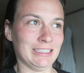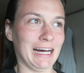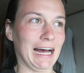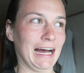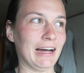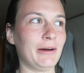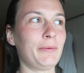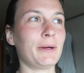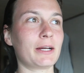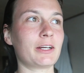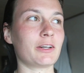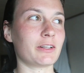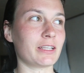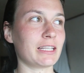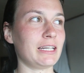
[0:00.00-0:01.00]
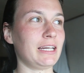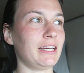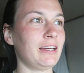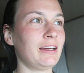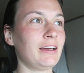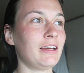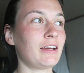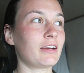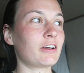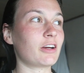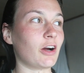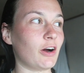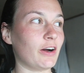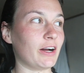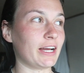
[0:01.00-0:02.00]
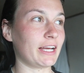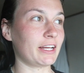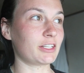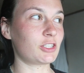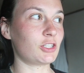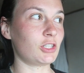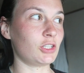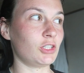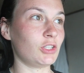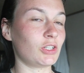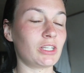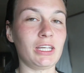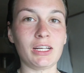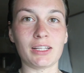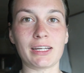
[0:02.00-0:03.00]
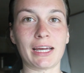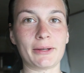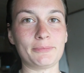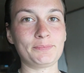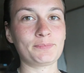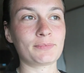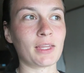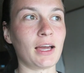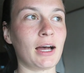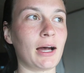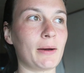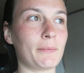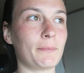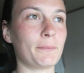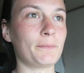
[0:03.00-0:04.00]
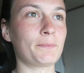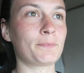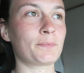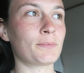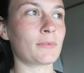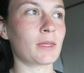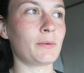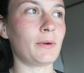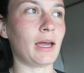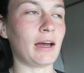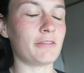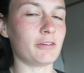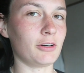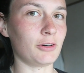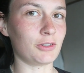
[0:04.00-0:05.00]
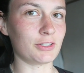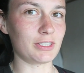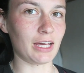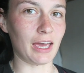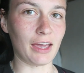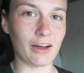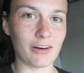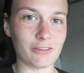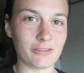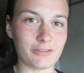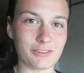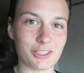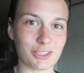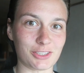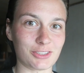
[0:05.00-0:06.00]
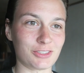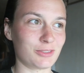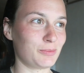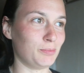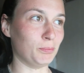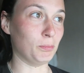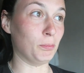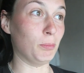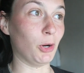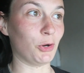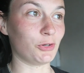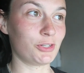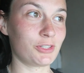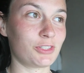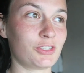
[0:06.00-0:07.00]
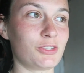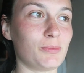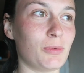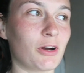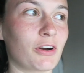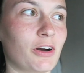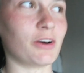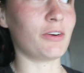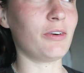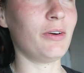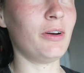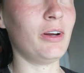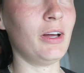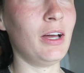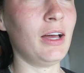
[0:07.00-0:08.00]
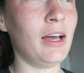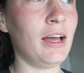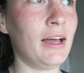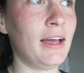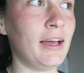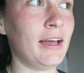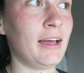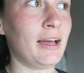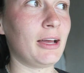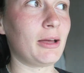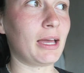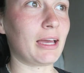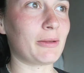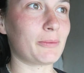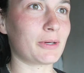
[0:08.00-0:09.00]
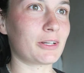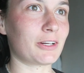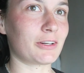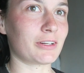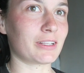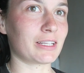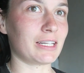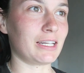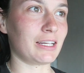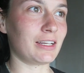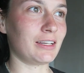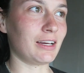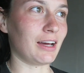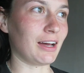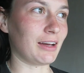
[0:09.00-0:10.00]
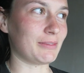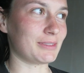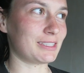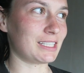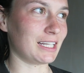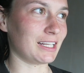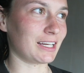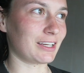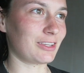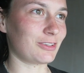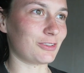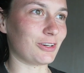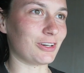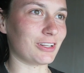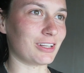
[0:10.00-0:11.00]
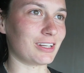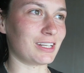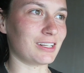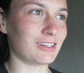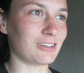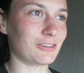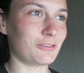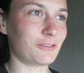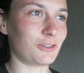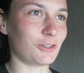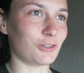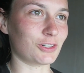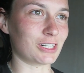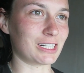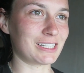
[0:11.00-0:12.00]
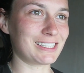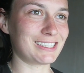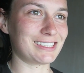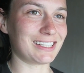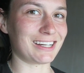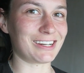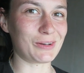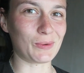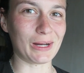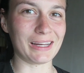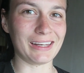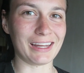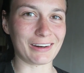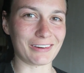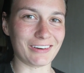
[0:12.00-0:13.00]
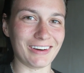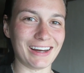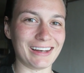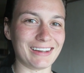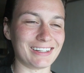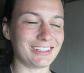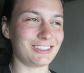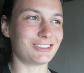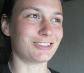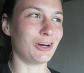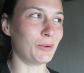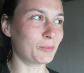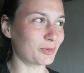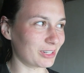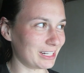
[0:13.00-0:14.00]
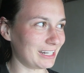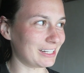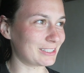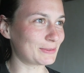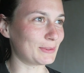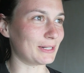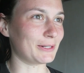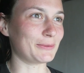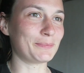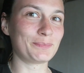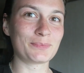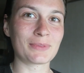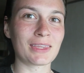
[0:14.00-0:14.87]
uh, we're currently going to Kiel again. Um, we have a whole day of just boat tomorrow and we're currently um, sailing through all the little fjords. They're quite narrow and they're so pretty as well.